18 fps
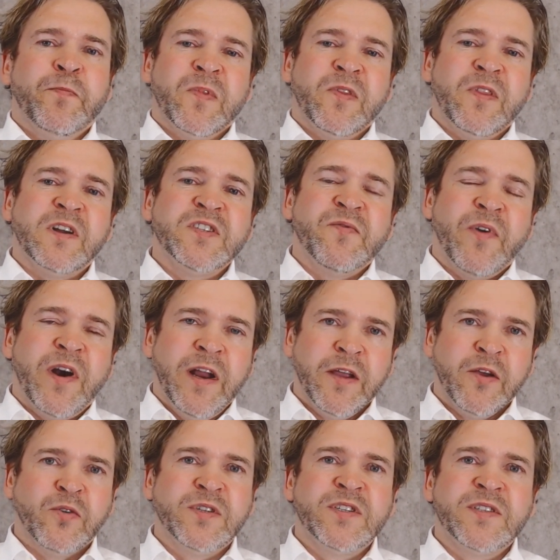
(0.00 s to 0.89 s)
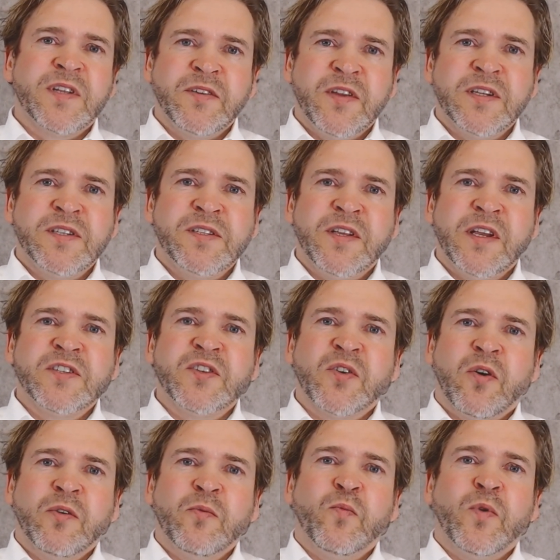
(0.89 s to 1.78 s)
there's very good statistics
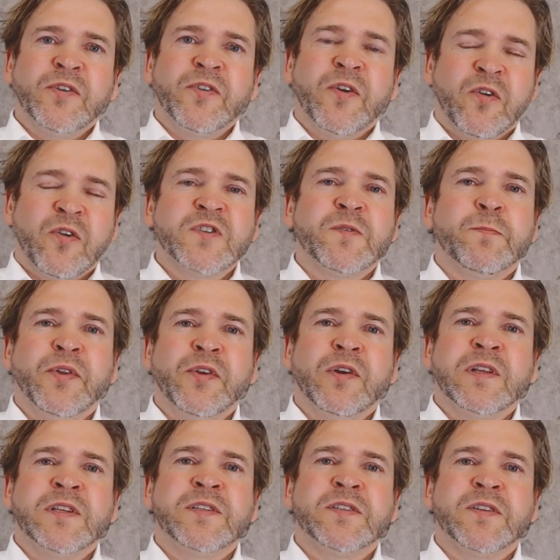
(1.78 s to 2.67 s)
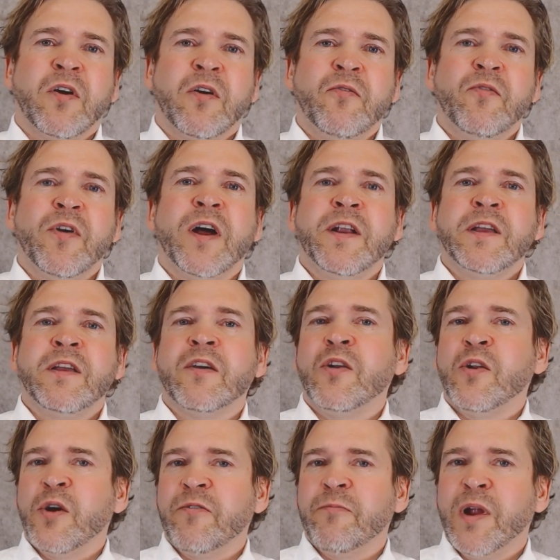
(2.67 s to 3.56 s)
on what hospitals are running a
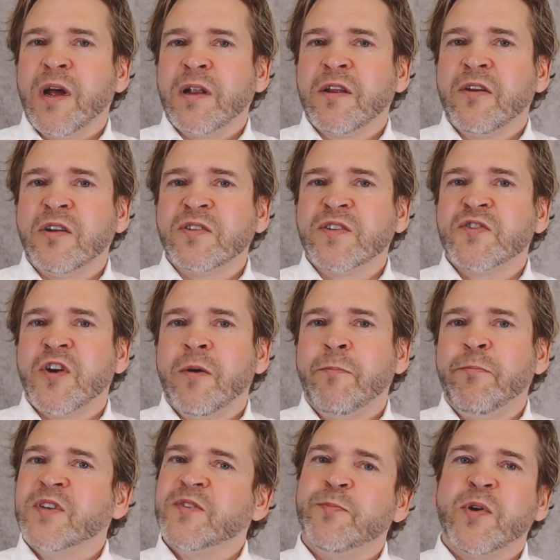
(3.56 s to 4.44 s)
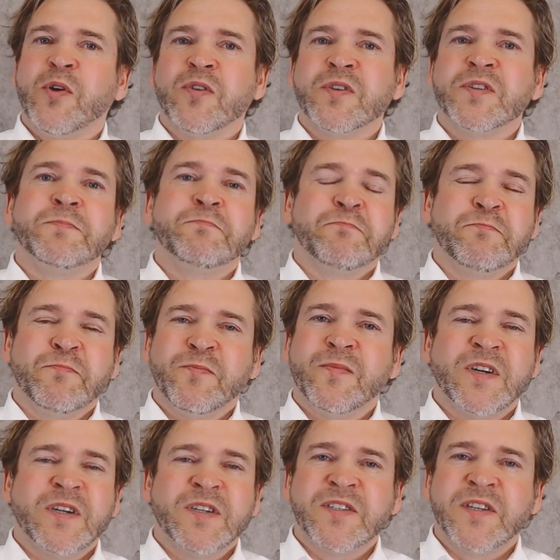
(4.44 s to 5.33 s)
lot of blood culture samples, because
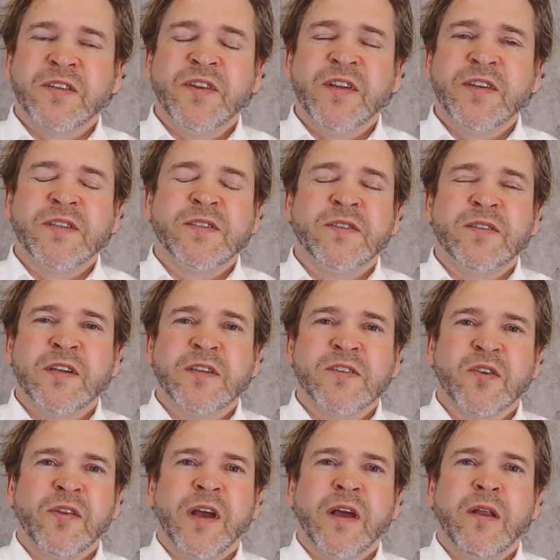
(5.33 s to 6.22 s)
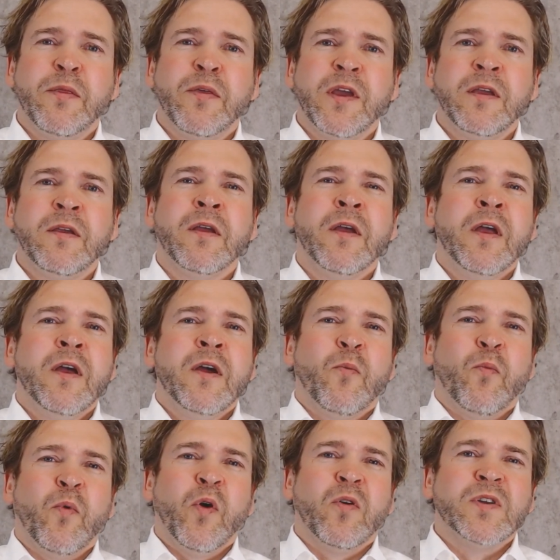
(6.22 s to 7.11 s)
there's statistics on everything.
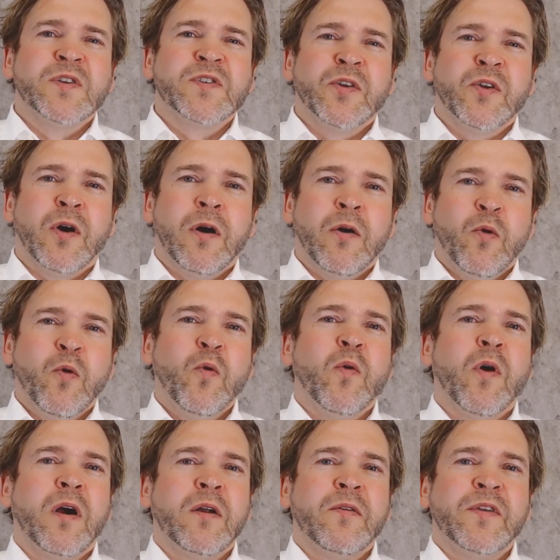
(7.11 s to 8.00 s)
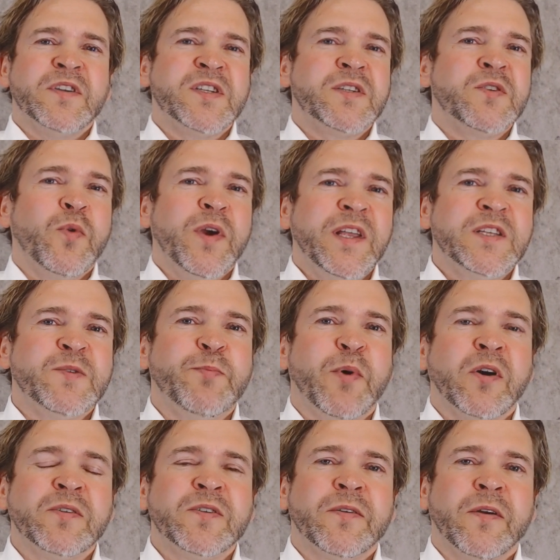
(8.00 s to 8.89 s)
We also know who are the sweet
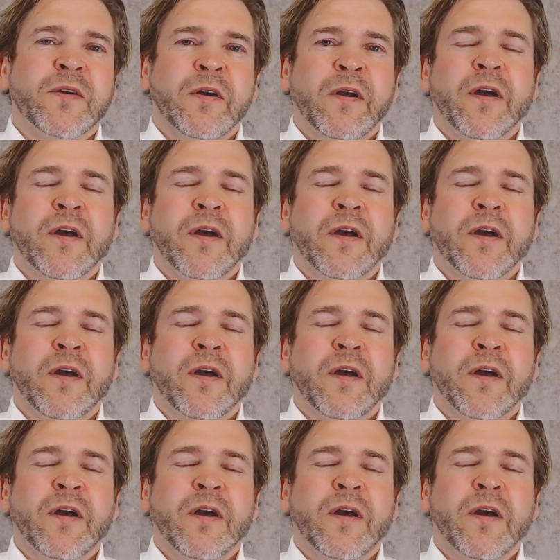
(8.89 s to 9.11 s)
spot